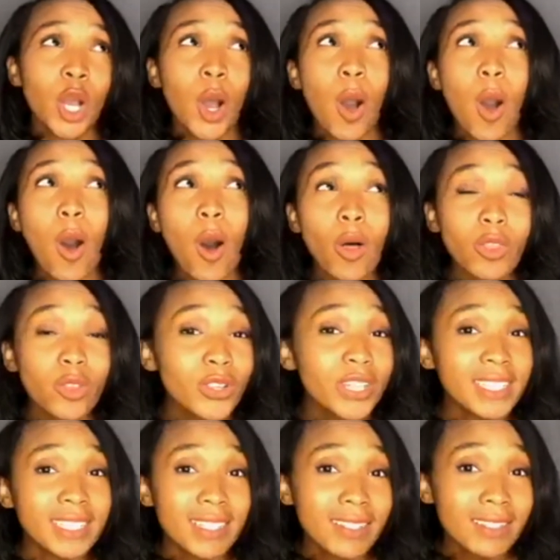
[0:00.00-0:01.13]
all 3
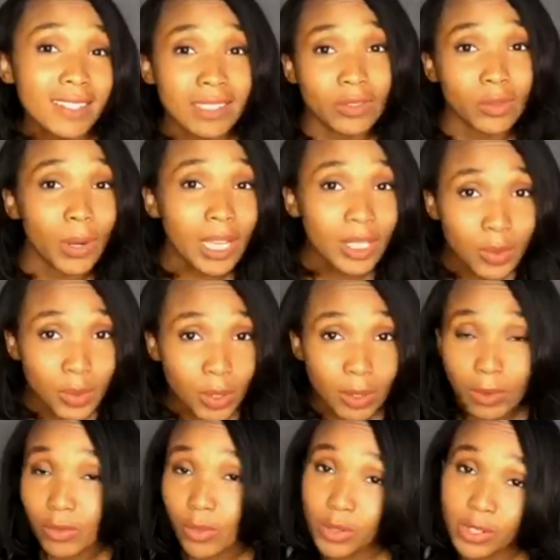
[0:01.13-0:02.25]
seasons of Westworld
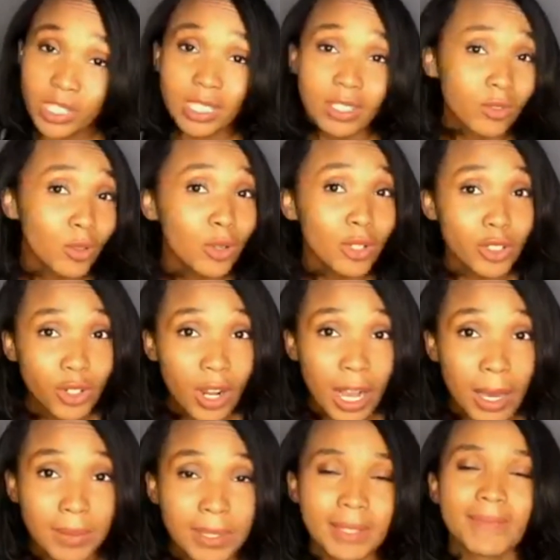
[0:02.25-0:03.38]
before season 4
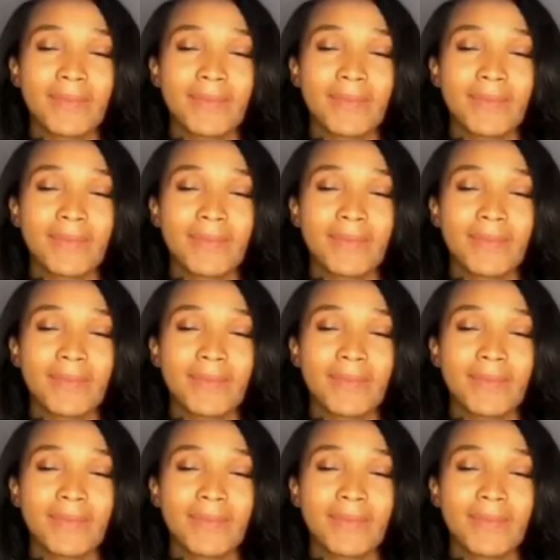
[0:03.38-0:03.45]
drops.